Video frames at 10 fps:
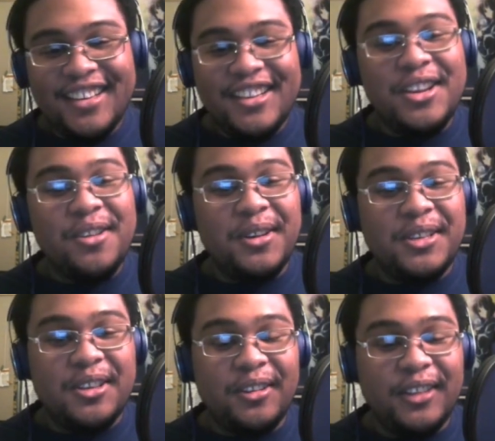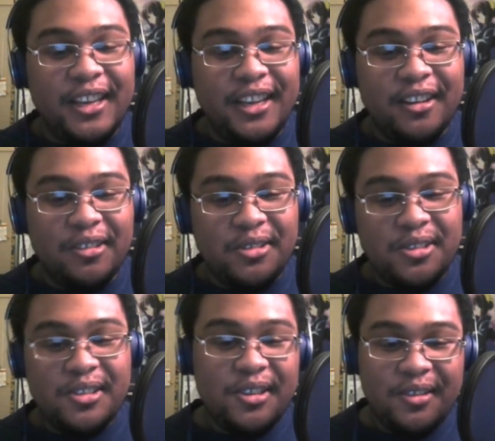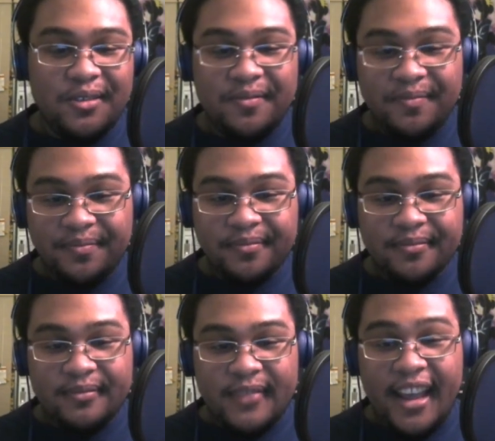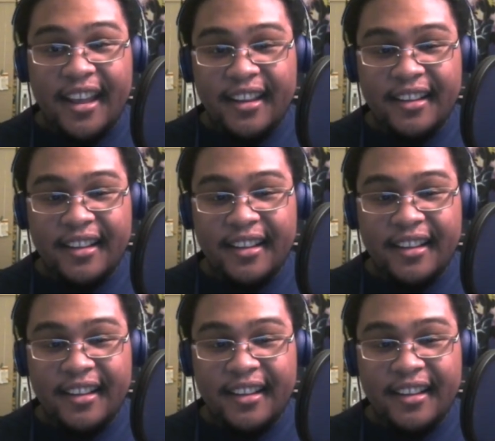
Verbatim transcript: Yuri suddenly giggles. Eh?